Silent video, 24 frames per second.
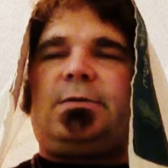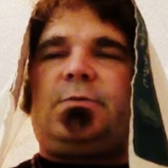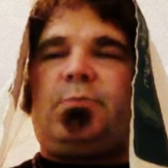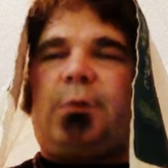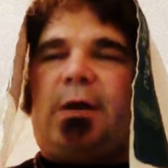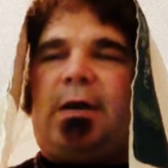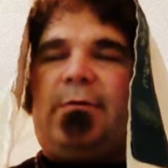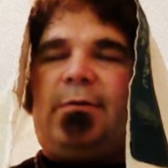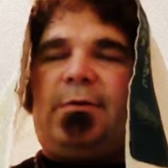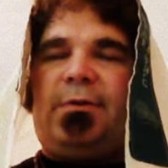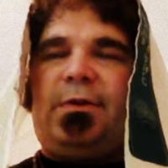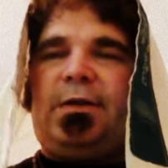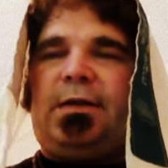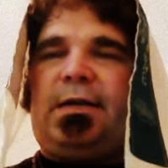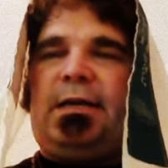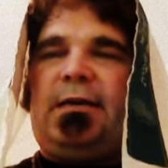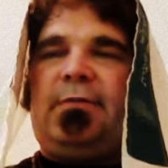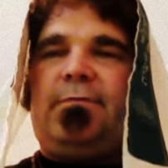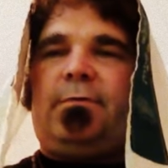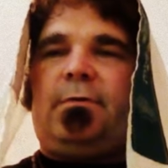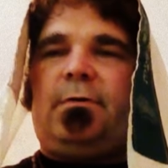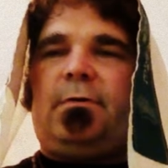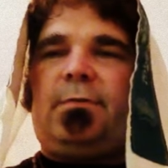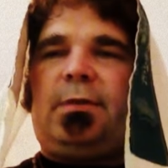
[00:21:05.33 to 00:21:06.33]
away with the
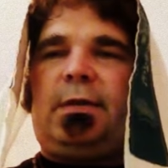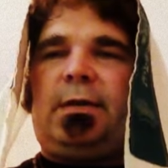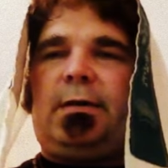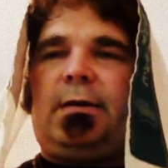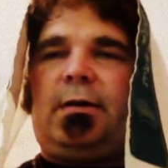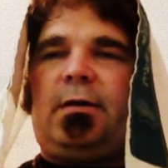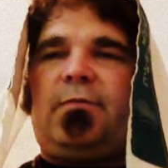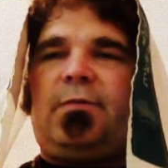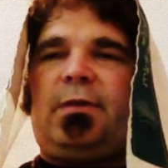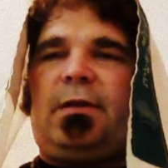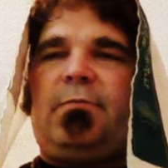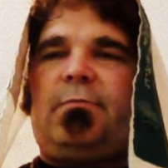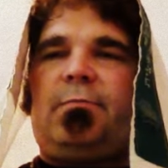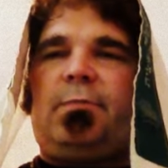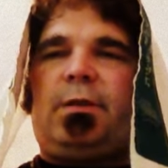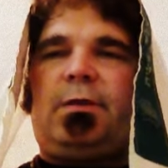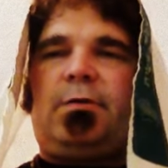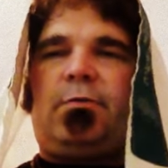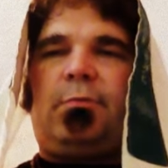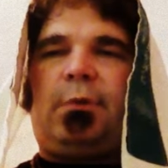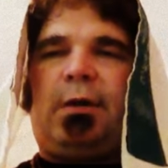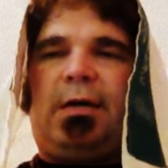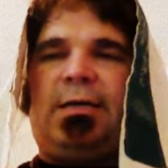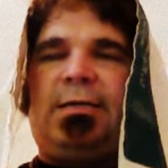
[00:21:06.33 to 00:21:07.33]
evil in the earth, and
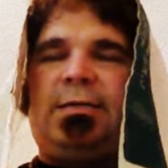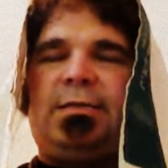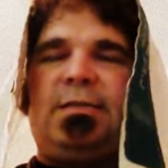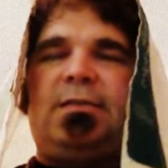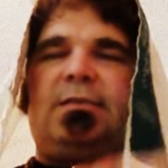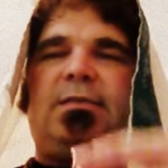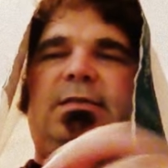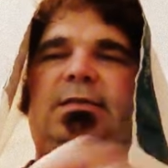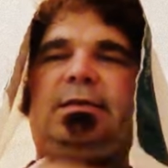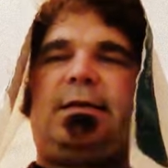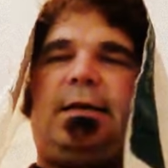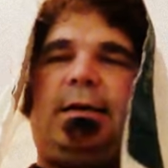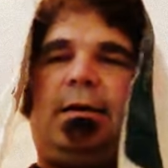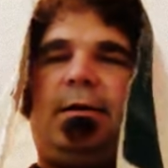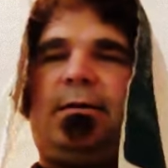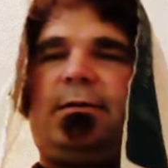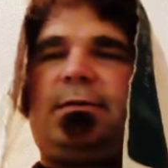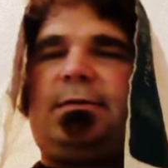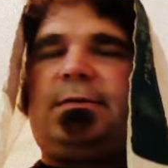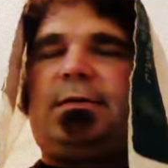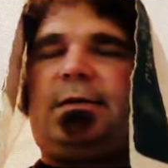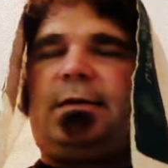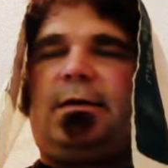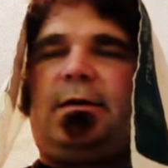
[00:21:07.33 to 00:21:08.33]
the righteous
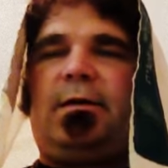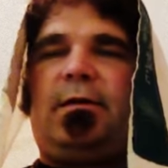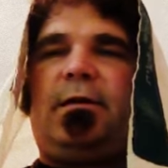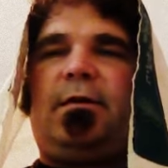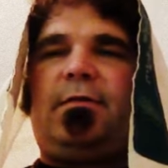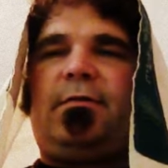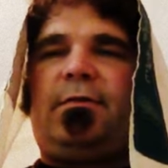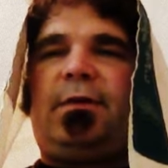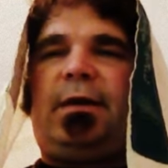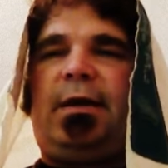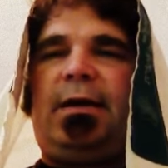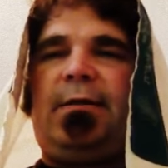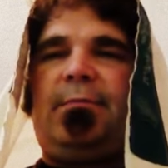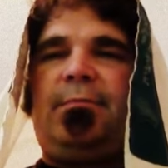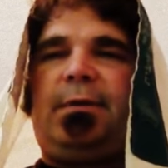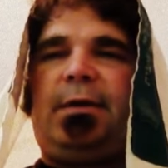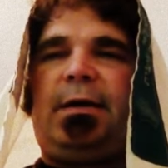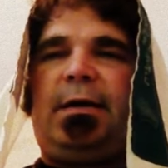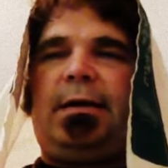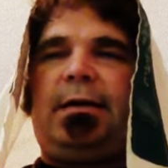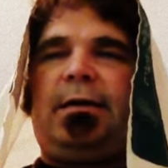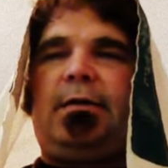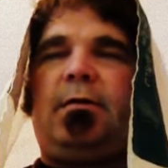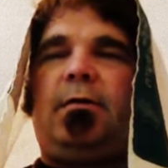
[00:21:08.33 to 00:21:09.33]
inherits the earth.
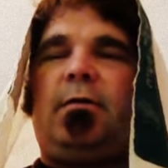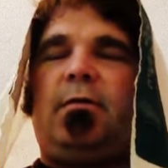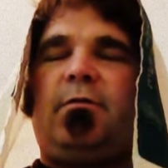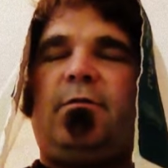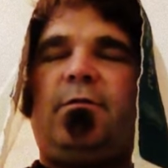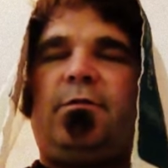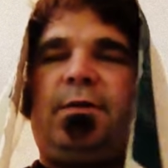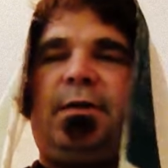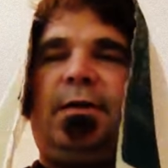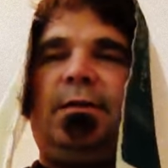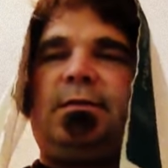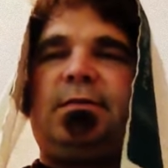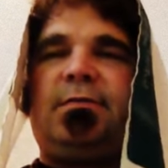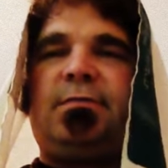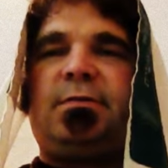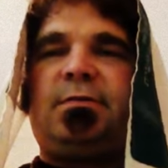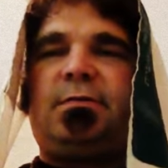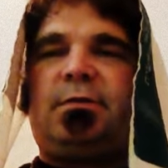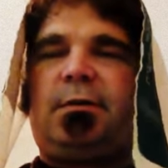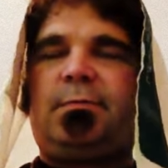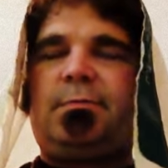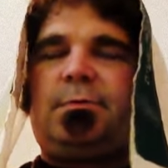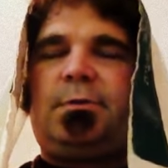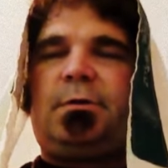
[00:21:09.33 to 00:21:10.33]
Amen. And all things of
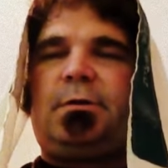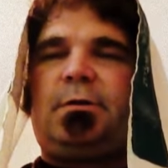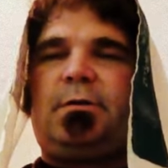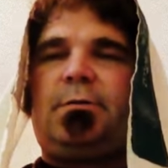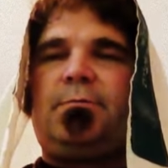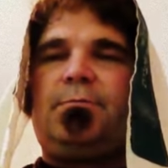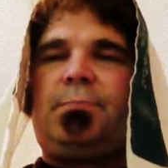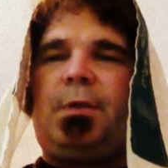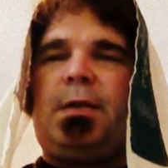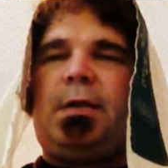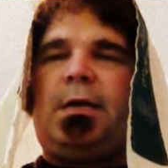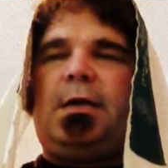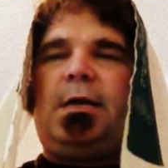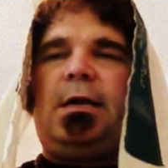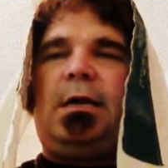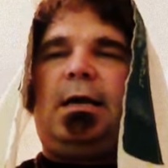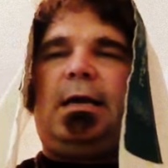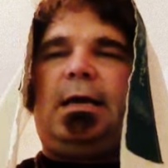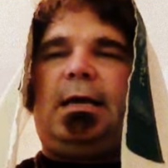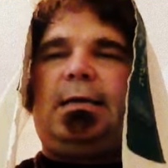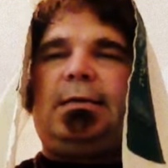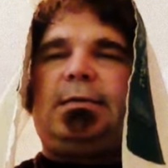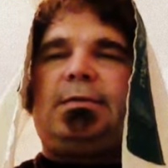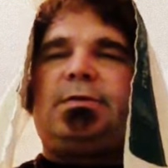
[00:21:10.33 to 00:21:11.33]
Scripture
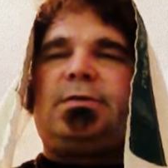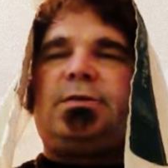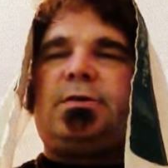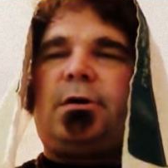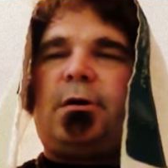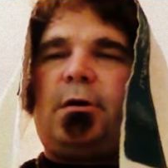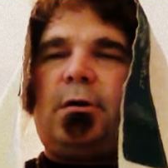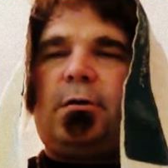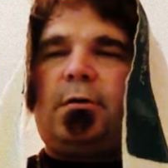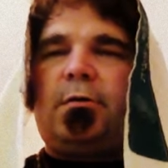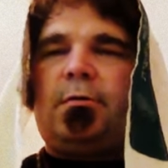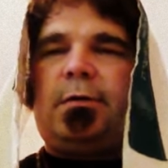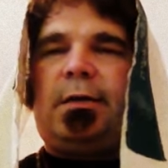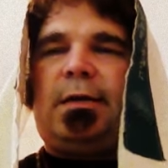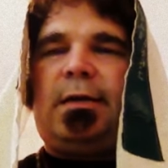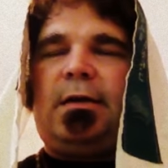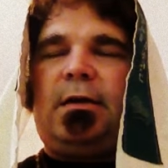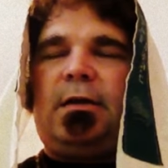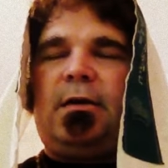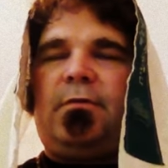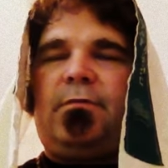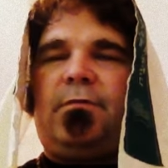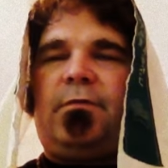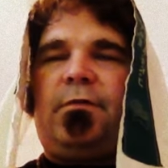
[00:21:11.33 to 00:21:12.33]
is totally
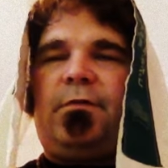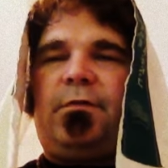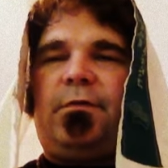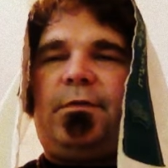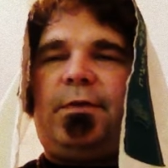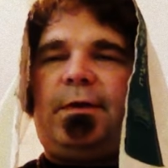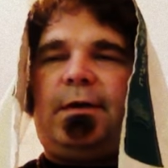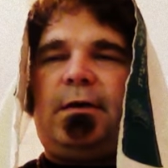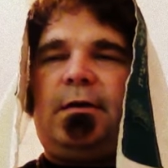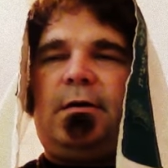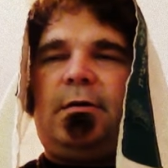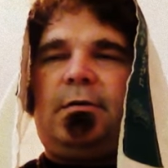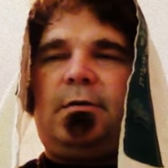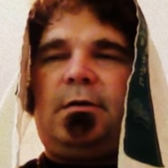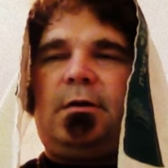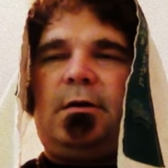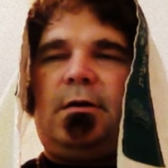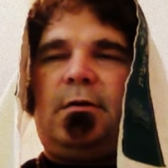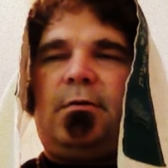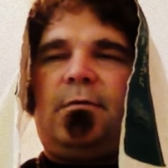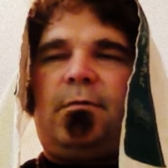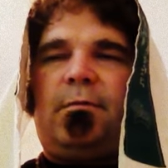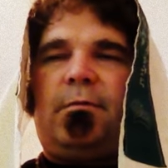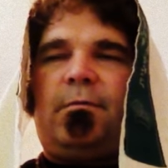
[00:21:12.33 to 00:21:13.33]
fulfilled
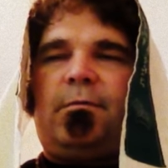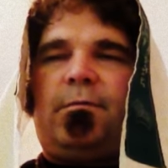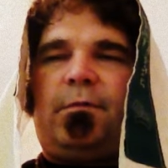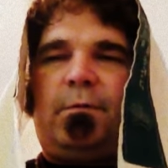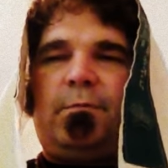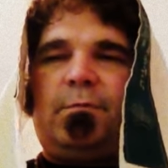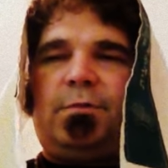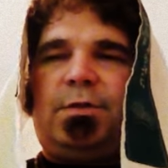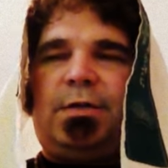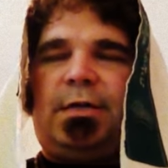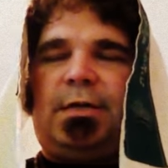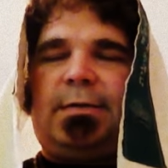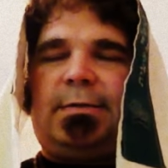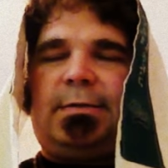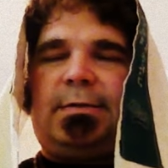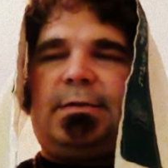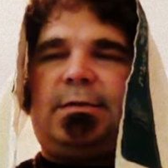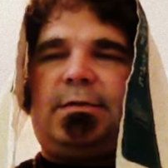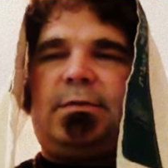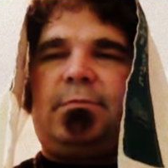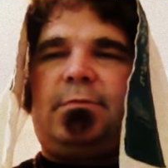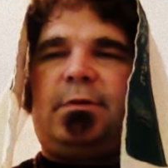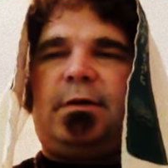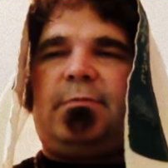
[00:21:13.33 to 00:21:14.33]
from
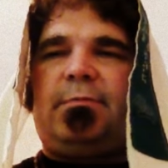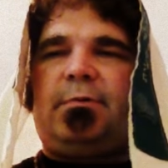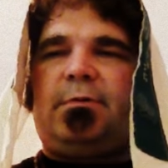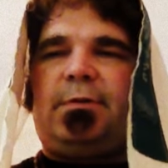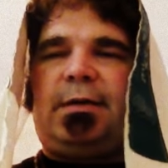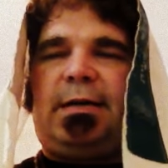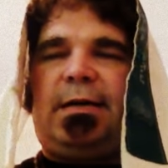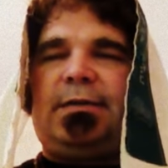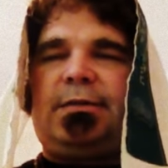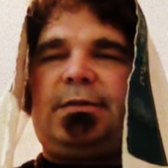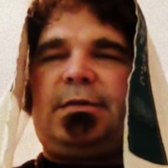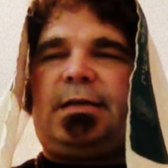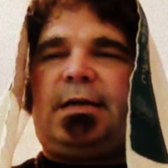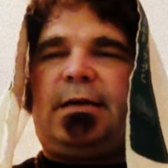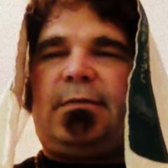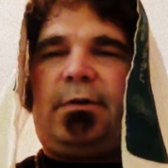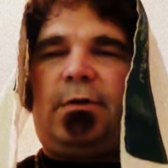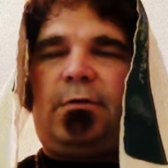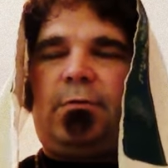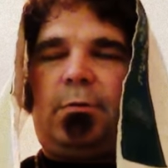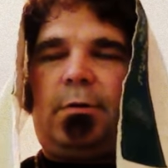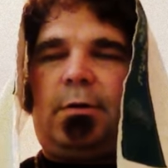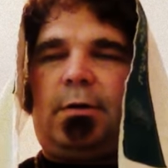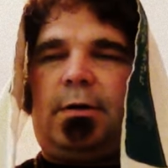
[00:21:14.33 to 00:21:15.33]
Genesis to Revelation, every
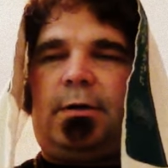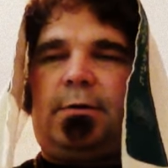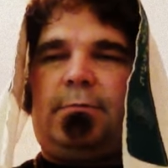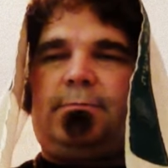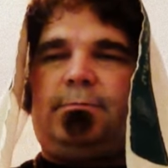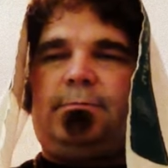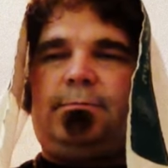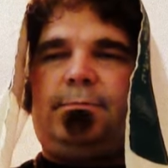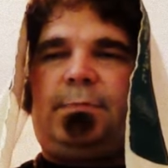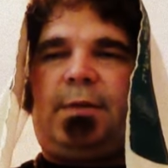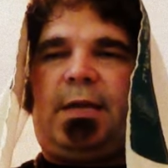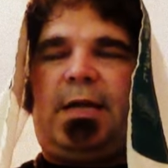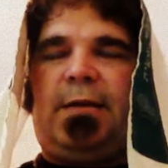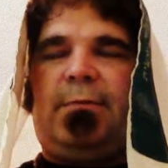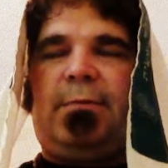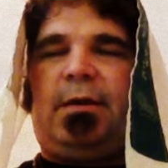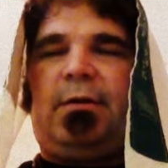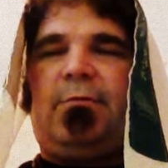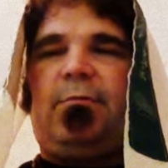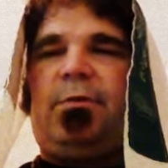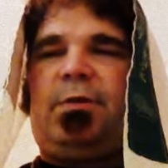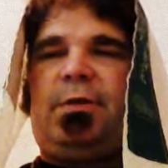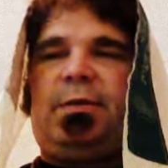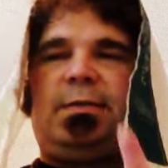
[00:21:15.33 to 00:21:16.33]
word.
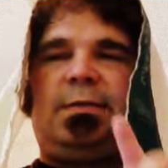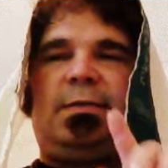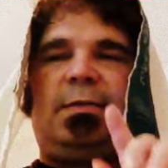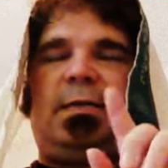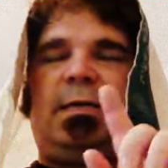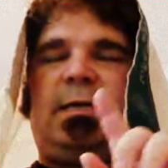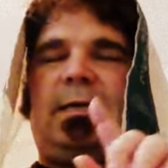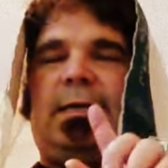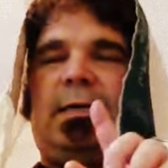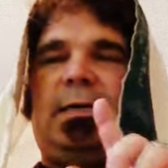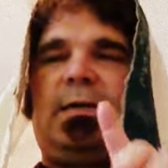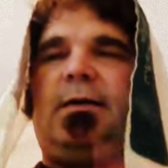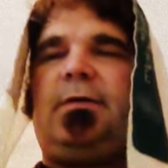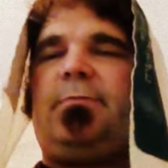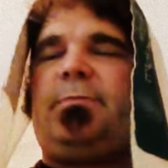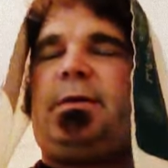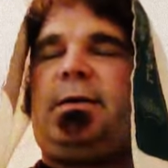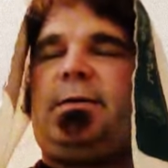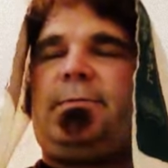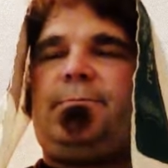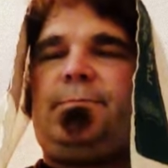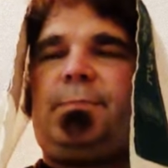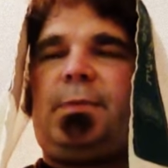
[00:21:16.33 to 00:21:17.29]
Amen. With His second coming.